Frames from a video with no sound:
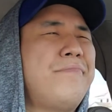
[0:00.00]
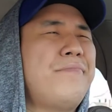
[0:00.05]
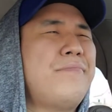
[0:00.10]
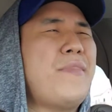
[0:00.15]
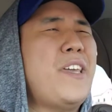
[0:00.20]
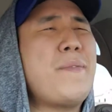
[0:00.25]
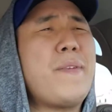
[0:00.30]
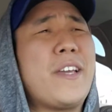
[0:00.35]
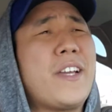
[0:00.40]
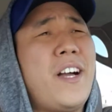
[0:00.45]

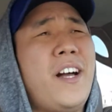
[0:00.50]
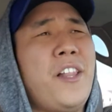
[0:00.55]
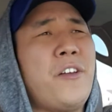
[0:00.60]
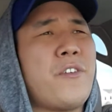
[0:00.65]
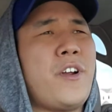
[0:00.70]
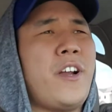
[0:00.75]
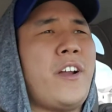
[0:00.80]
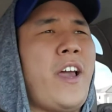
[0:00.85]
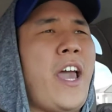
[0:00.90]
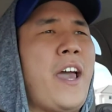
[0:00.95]
maybe a
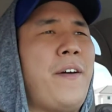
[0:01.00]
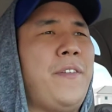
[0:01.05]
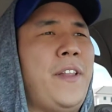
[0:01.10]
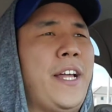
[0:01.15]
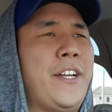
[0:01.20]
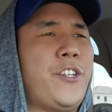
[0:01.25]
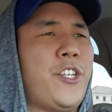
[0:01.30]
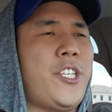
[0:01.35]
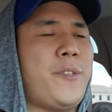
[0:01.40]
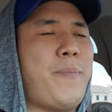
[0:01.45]
Colorado
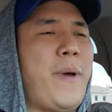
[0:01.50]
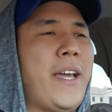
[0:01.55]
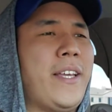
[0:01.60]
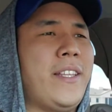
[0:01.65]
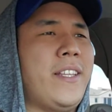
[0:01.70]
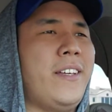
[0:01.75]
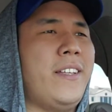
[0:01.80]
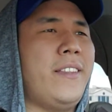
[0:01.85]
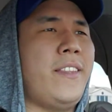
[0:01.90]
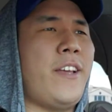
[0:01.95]
Avalanche,
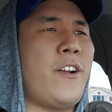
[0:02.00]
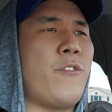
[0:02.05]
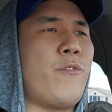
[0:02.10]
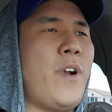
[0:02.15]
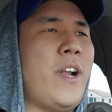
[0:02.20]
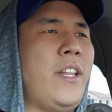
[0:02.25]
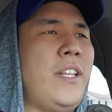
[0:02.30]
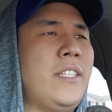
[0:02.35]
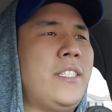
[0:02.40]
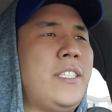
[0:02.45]
despite their
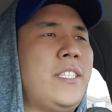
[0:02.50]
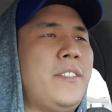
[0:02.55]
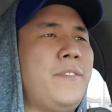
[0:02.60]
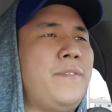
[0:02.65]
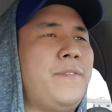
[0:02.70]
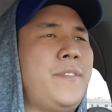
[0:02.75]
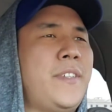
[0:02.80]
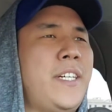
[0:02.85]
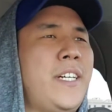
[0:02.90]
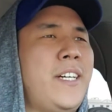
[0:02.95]

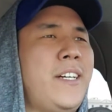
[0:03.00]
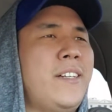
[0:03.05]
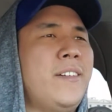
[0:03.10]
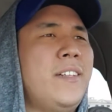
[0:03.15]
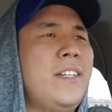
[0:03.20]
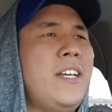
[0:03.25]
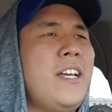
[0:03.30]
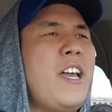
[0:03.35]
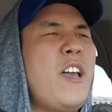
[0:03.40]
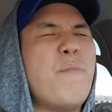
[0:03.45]
relative uh,
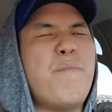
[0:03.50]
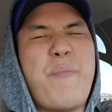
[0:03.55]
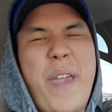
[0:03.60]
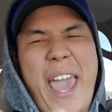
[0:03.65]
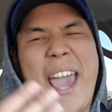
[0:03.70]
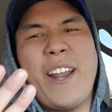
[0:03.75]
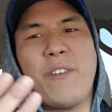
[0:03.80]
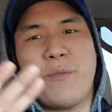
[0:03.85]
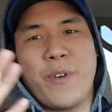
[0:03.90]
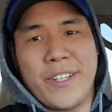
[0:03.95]

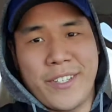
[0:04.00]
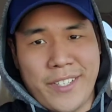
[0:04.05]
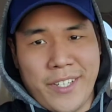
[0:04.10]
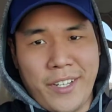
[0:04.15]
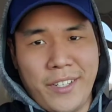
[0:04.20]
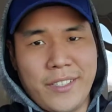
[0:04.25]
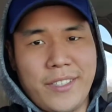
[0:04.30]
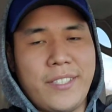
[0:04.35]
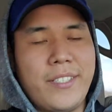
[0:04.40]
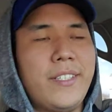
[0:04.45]
bad
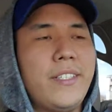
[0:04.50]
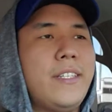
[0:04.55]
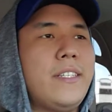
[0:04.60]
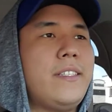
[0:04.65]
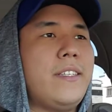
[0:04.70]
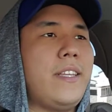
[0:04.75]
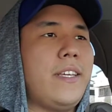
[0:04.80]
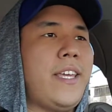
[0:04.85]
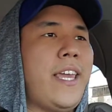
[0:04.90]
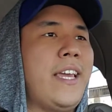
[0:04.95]
result
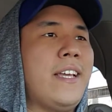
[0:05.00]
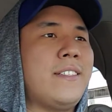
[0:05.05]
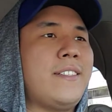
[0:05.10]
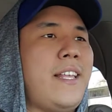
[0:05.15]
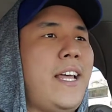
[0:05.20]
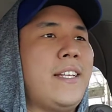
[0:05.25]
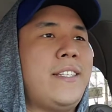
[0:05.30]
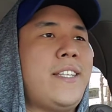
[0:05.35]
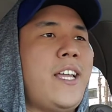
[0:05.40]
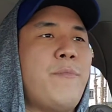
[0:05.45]
to the Kings
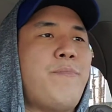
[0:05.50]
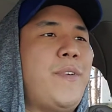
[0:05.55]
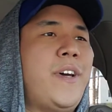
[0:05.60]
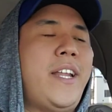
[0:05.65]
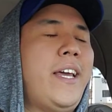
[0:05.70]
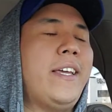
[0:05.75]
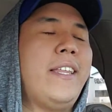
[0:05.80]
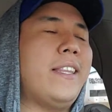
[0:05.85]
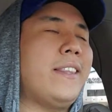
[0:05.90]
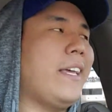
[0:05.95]
last night.
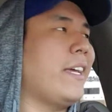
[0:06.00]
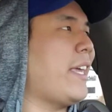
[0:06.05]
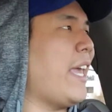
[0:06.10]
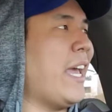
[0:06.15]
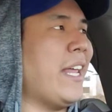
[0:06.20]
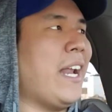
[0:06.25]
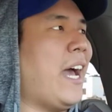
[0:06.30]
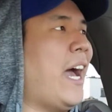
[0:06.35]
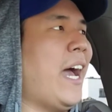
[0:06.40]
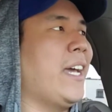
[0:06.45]
But uh,
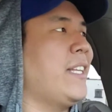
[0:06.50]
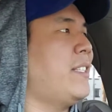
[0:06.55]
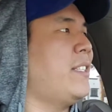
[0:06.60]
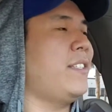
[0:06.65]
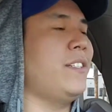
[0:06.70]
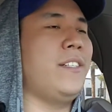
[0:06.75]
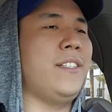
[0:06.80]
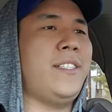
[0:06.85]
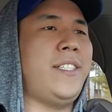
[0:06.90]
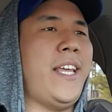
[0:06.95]
again, I
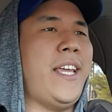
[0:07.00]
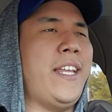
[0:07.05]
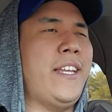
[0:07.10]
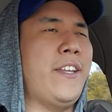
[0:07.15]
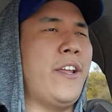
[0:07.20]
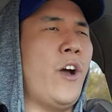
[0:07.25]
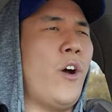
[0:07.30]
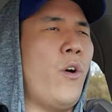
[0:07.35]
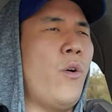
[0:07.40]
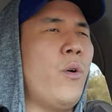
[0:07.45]
still say
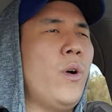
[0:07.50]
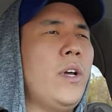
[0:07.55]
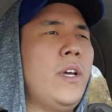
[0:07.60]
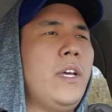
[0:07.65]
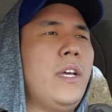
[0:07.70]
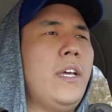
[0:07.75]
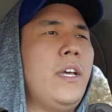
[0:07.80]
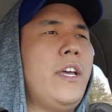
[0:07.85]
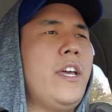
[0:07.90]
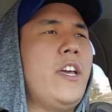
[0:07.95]
no
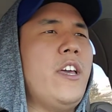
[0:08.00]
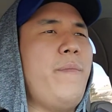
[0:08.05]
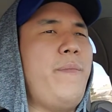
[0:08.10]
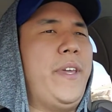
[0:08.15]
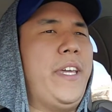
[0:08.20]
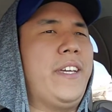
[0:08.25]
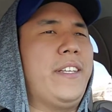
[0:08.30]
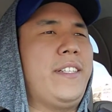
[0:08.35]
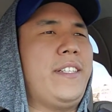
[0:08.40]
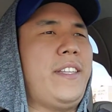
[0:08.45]

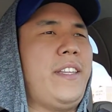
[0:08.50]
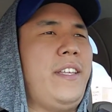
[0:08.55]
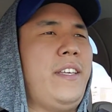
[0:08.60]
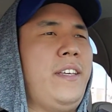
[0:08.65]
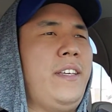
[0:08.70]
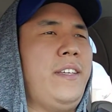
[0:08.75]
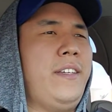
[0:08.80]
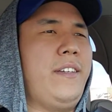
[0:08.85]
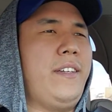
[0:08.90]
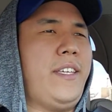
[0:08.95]
because
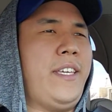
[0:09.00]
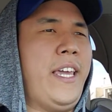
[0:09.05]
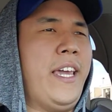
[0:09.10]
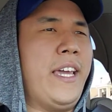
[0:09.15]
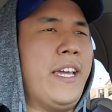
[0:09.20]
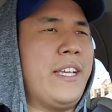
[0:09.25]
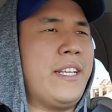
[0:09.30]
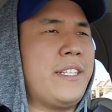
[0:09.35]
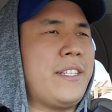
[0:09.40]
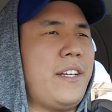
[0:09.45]
the
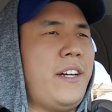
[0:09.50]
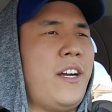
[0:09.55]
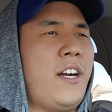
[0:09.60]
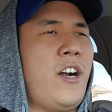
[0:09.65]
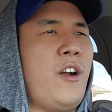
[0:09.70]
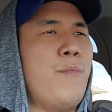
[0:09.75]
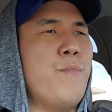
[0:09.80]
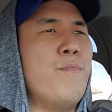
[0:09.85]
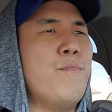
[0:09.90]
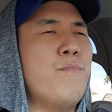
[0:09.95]
Kings
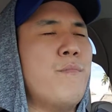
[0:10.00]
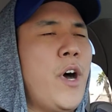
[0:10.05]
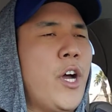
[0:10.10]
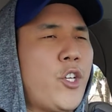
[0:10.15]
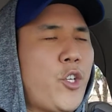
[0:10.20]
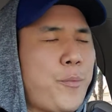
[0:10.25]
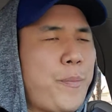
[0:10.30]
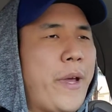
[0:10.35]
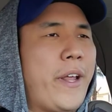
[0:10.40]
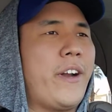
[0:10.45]
are a
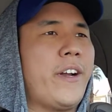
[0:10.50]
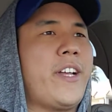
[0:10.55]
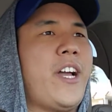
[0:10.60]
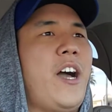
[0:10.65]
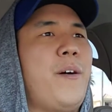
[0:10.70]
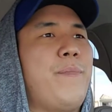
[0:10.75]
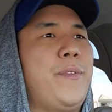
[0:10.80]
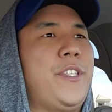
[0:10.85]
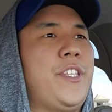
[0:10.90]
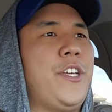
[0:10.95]
much better
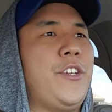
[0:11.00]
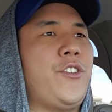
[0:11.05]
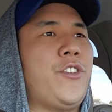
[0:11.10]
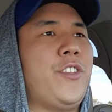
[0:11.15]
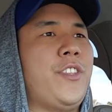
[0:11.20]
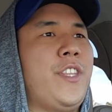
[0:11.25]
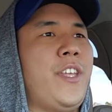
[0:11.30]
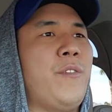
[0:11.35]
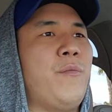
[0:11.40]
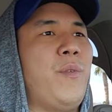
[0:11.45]

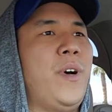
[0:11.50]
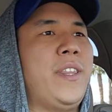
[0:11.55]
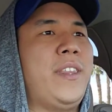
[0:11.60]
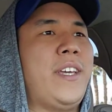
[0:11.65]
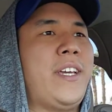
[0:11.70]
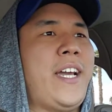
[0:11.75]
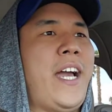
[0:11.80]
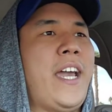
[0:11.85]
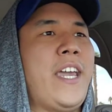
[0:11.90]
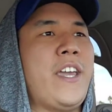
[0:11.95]
competition than what
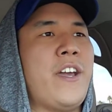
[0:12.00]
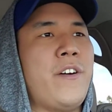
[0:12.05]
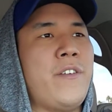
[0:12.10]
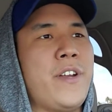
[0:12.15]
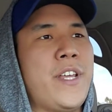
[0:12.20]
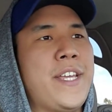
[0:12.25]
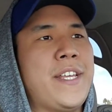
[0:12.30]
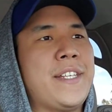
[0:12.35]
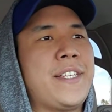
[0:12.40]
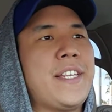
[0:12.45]
the
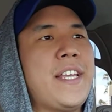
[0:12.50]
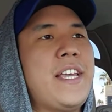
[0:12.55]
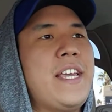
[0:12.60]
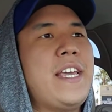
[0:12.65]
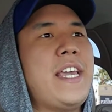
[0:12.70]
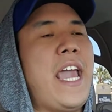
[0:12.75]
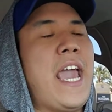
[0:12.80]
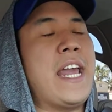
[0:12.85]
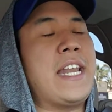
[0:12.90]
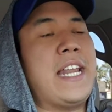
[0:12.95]
Coyotes
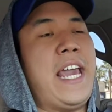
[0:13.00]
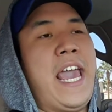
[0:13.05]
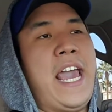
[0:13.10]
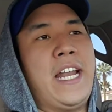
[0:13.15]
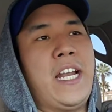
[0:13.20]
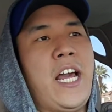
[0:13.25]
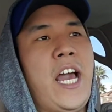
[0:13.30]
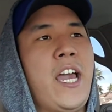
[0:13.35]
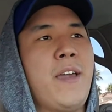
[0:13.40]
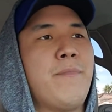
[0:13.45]
and
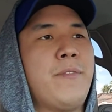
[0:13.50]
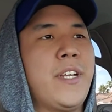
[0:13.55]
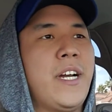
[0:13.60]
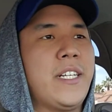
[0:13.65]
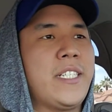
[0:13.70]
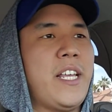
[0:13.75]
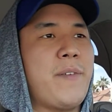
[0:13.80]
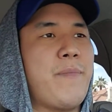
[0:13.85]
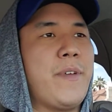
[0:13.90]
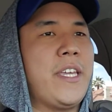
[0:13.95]
Anaheim
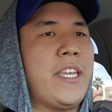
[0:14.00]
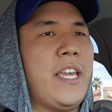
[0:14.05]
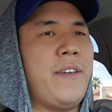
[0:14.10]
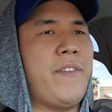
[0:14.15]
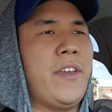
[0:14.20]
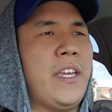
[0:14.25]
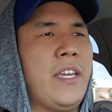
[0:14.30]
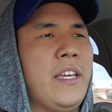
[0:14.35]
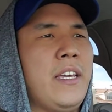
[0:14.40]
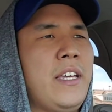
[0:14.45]
Ducks have been
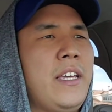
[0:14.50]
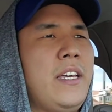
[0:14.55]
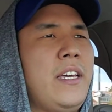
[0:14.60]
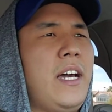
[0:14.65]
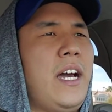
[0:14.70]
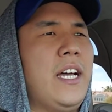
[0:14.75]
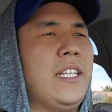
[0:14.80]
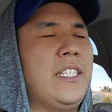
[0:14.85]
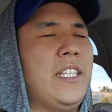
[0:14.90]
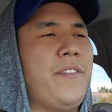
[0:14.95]
giving
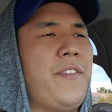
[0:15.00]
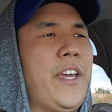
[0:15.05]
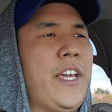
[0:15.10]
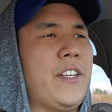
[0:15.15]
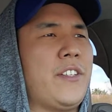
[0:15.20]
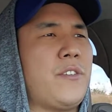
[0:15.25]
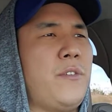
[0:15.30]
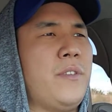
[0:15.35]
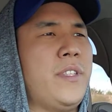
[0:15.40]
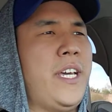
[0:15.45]
uh, to the
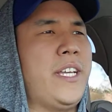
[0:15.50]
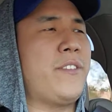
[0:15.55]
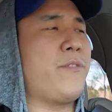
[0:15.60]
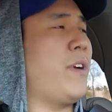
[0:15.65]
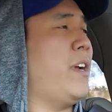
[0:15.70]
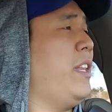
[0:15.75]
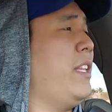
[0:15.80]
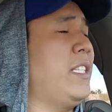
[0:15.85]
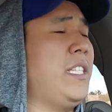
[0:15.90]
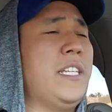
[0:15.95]
Vegas Golden Knights
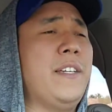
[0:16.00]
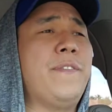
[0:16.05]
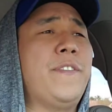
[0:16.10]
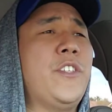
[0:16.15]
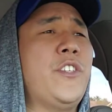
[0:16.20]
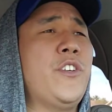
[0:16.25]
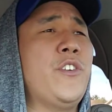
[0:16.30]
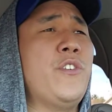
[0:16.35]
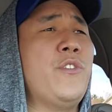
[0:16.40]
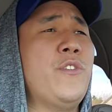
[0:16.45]
relative
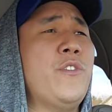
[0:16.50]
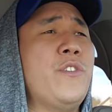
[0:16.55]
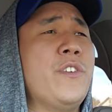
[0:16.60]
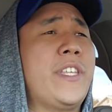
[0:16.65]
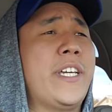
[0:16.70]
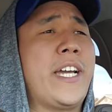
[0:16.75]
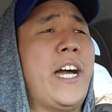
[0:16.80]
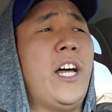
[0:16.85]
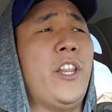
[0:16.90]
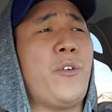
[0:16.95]
to
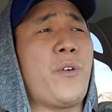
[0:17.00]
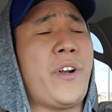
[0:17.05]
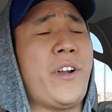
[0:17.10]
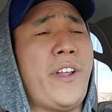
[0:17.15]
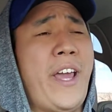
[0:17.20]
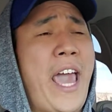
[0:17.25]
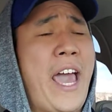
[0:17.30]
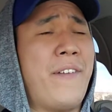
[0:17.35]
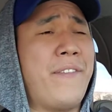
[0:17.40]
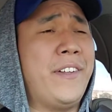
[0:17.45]
the Colorado
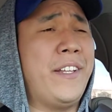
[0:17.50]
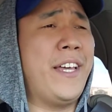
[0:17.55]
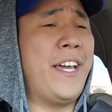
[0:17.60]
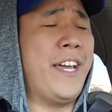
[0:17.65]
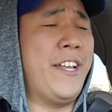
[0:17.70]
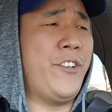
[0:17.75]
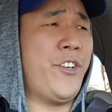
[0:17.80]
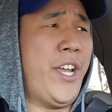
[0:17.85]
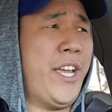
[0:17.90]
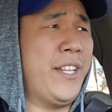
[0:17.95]

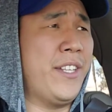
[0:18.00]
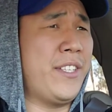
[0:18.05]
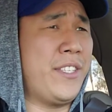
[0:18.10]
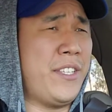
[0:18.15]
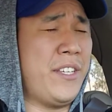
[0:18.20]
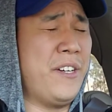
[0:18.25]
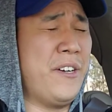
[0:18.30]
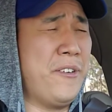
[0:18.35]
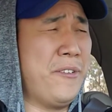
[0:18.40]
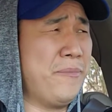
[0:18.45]
Avalanche. And
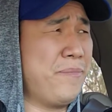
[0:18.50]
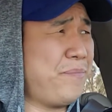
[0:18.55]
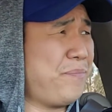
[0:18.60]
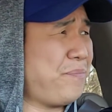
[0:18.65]
so